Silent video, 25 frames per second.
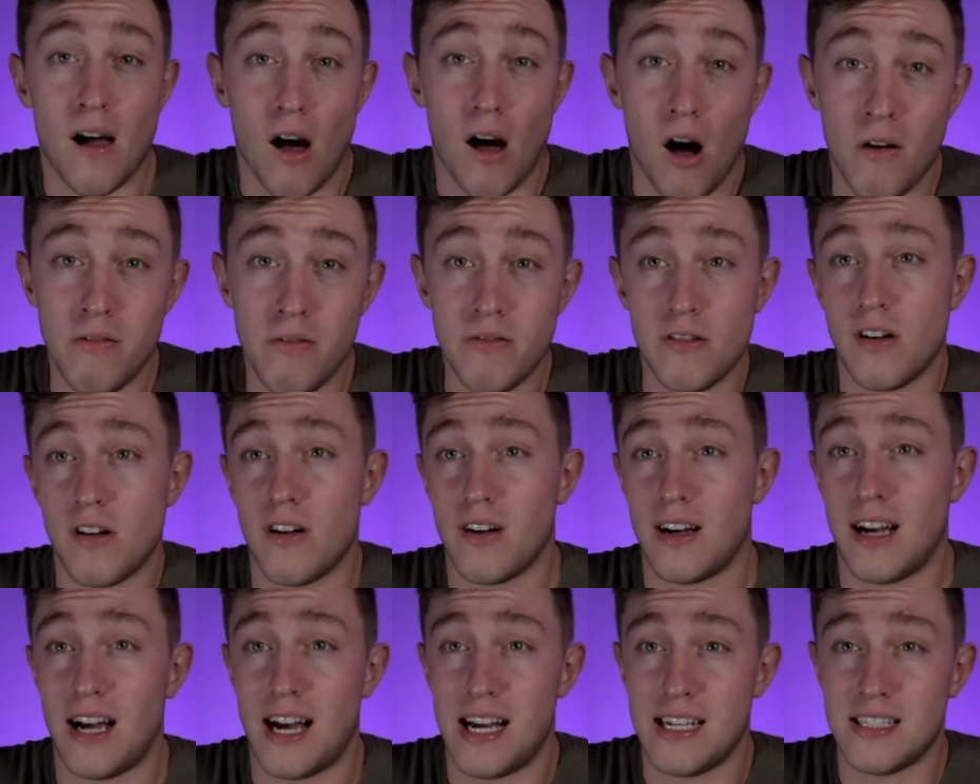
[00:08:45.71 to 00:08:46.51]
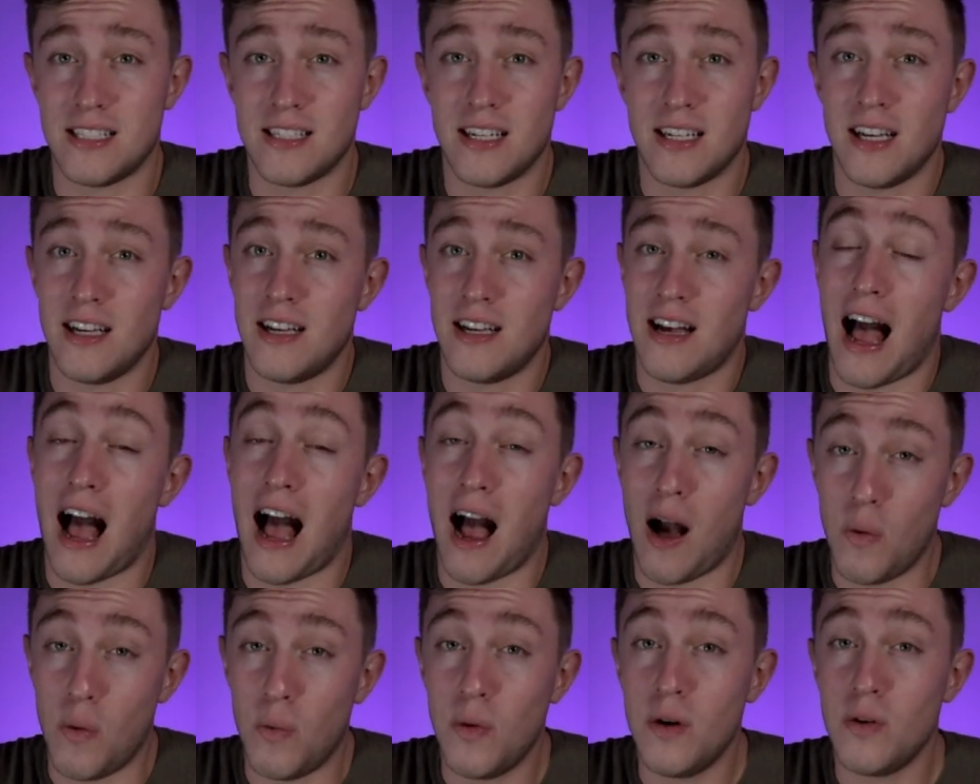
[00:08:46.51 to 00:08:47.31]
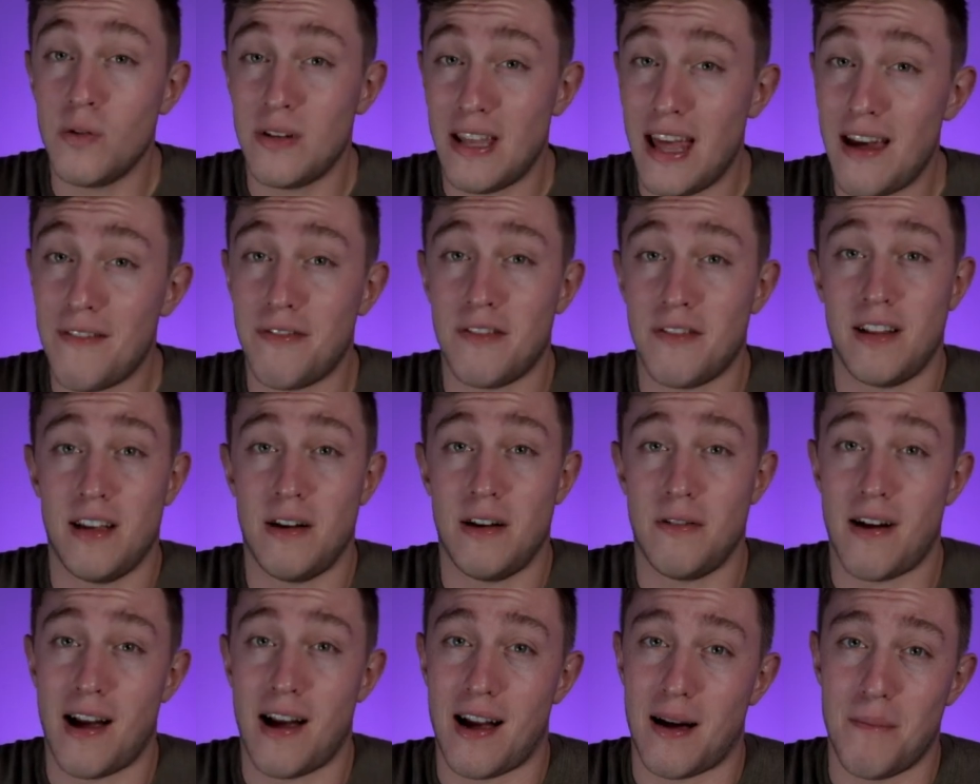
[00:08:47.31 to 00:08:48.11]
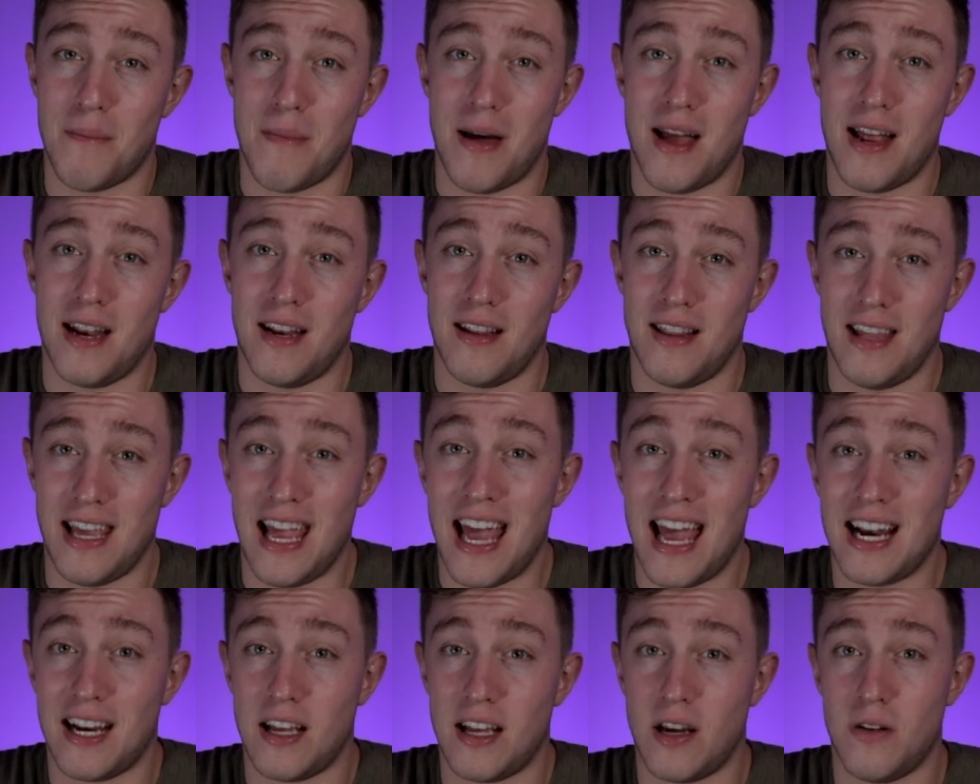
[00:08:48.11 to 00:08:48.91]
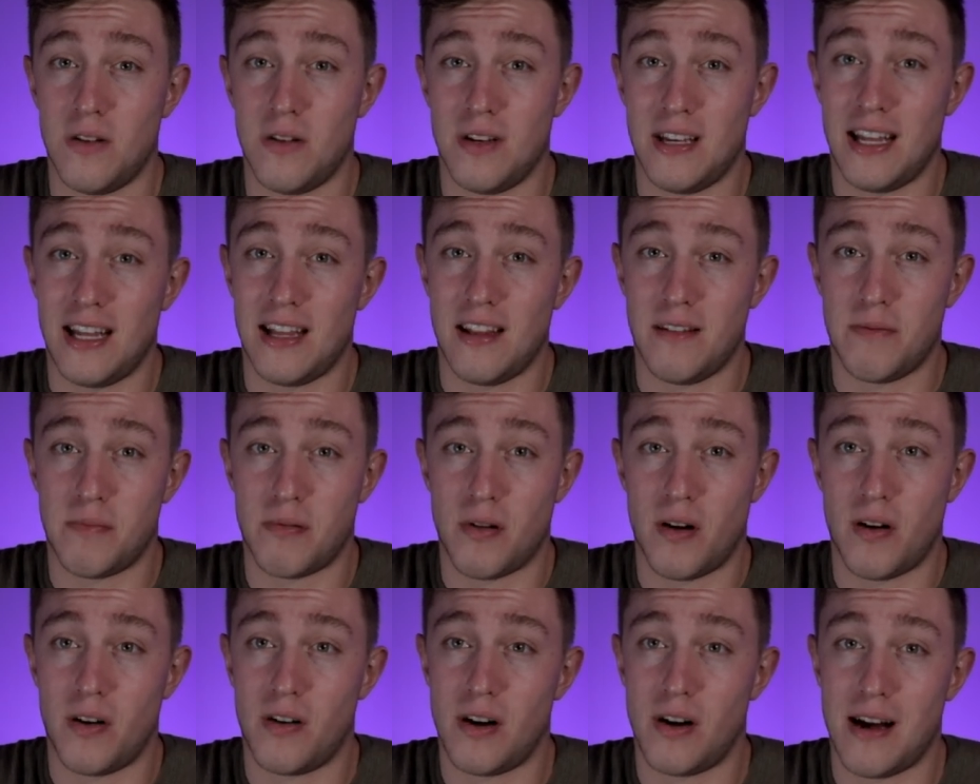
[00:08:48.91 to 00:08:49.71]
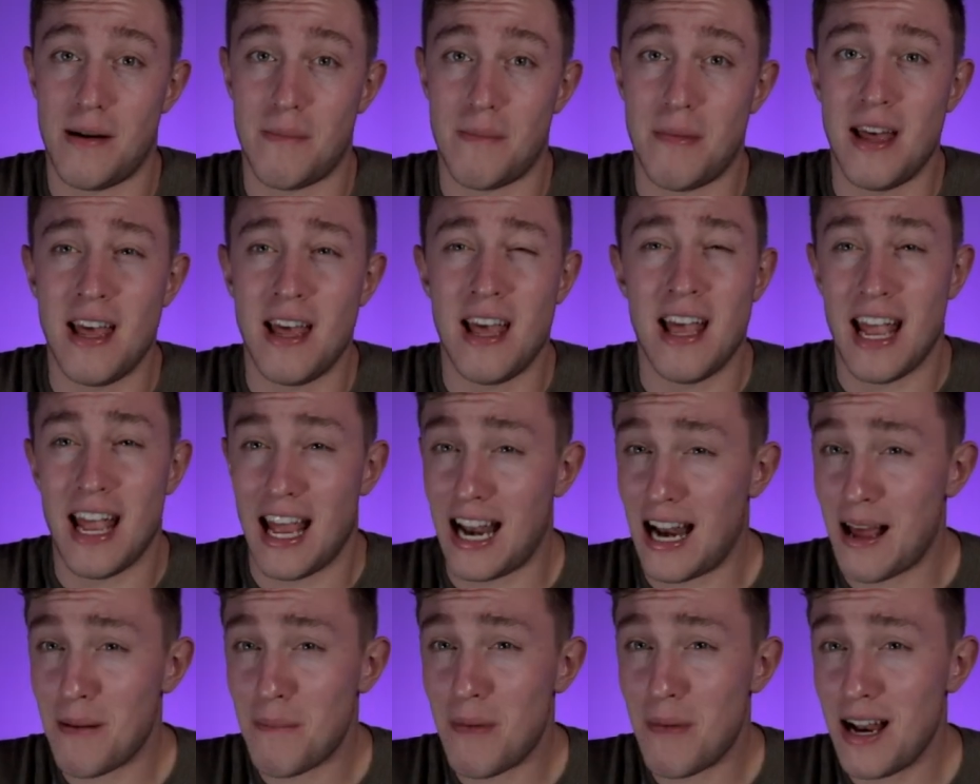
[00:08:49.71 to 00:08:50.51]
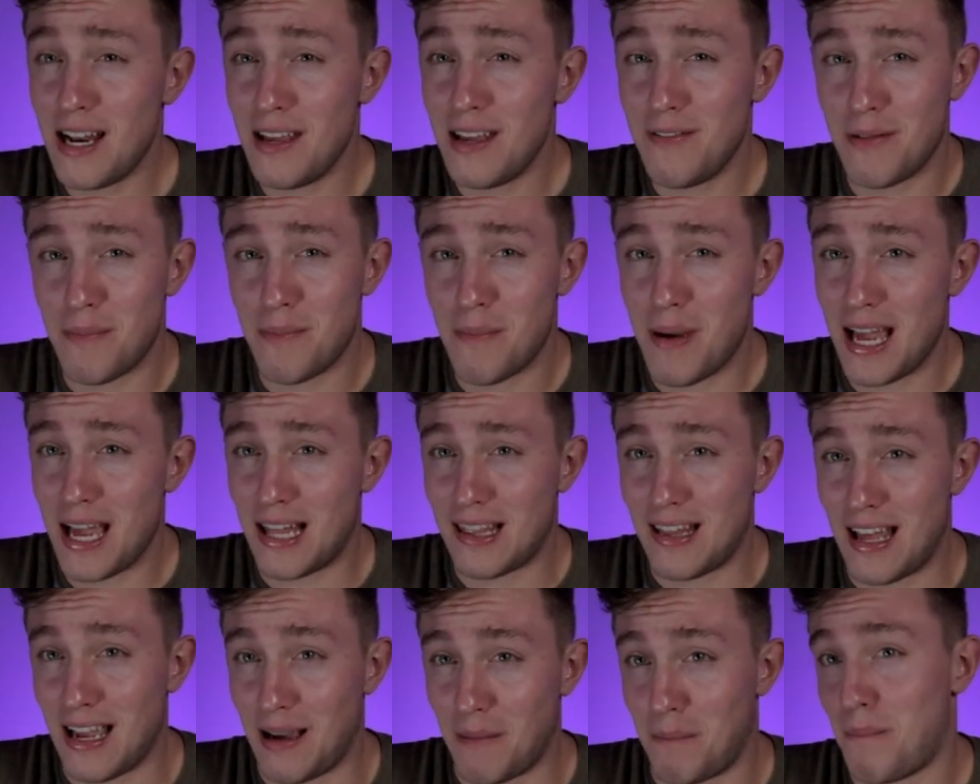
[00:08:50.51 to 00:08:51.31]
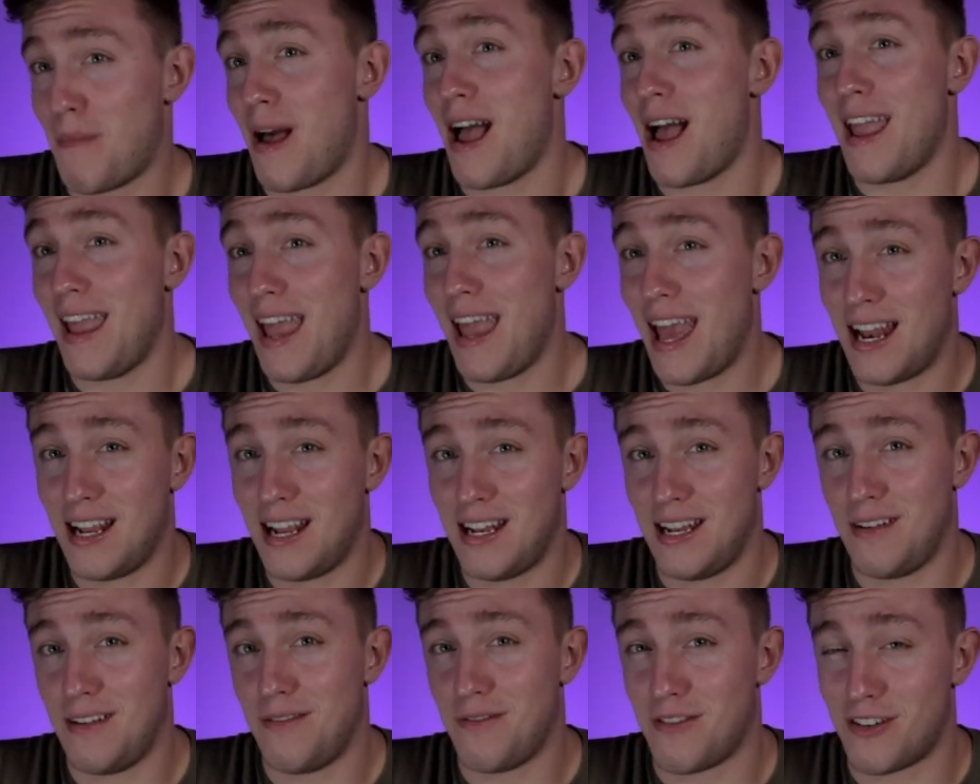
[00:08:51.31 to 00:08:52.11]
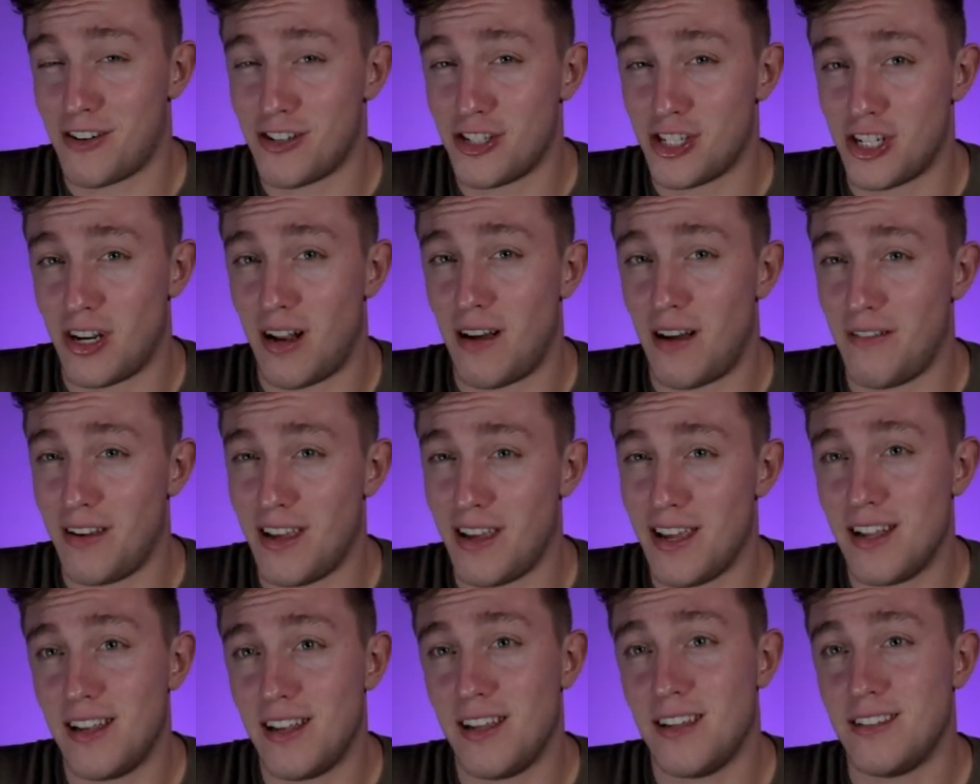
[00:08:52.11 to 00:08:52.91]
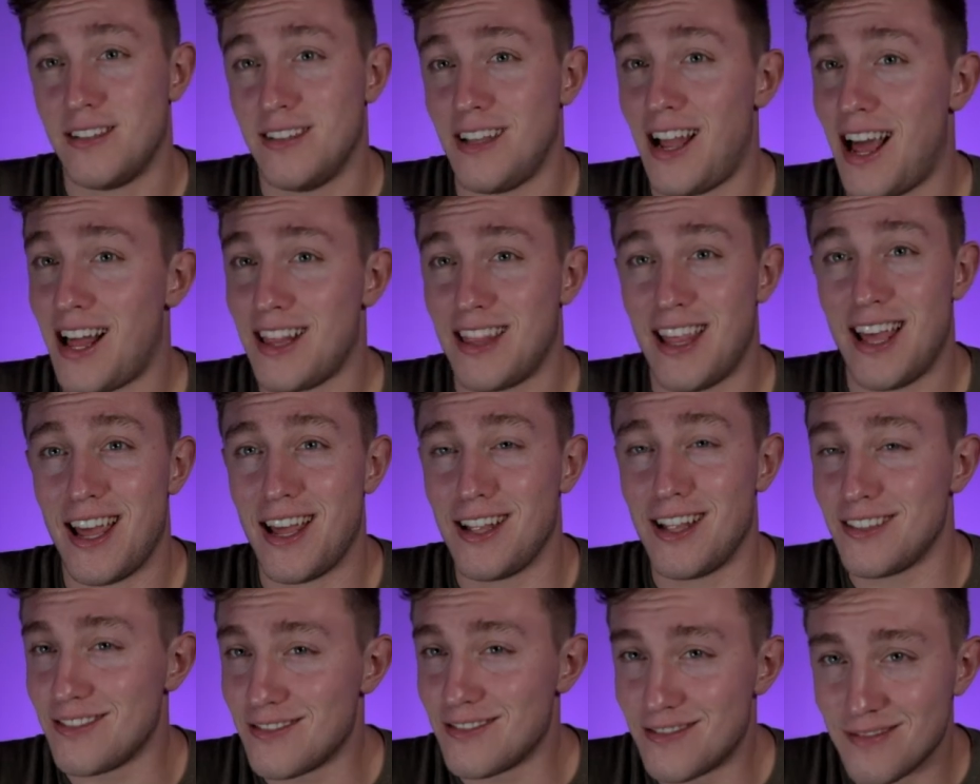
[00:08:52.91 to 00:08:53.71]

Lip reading: Overall, guys, I would definitely recommend the Ed Coan Deadlift Program, and I might even make like my edited version of it. Not that